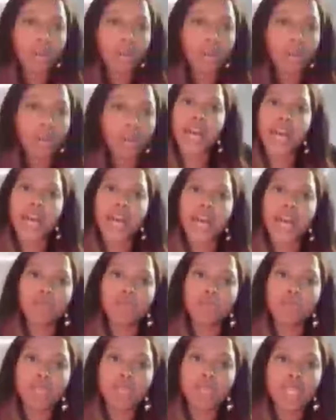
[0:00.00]
to have
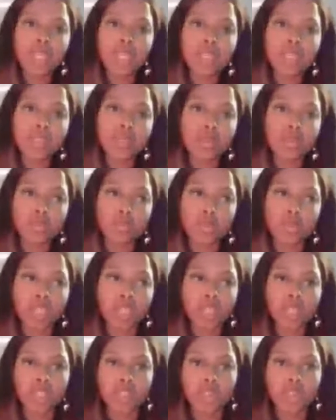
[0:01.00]
peace
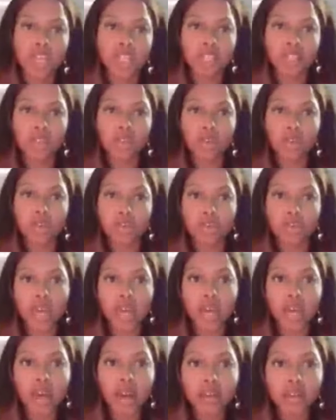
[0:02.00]
because you have to go through
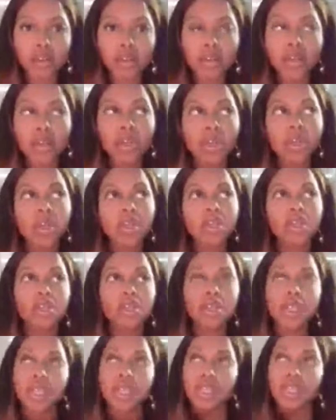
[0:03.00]
hell. You're
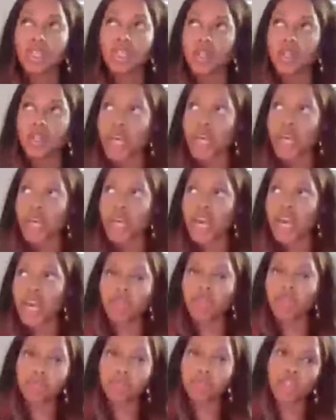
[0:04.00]
going to learn how to have
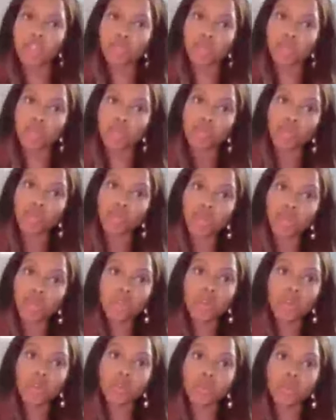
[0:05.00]
peace before you
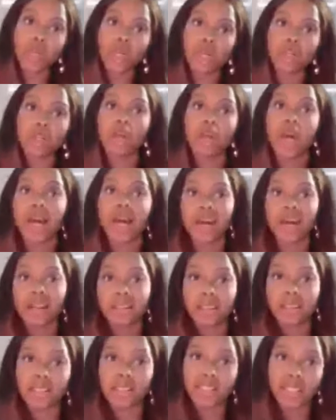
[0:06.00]
go through hell. Hell is
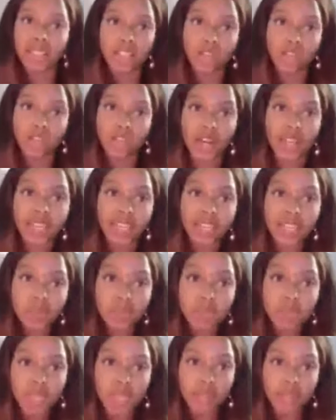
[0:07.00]
going to teach you how to
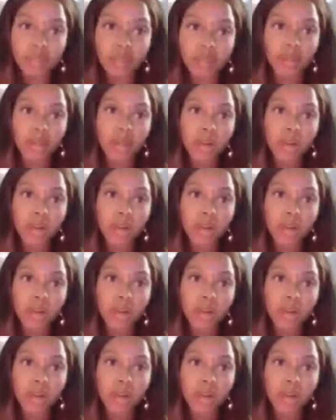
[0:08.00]
keep it,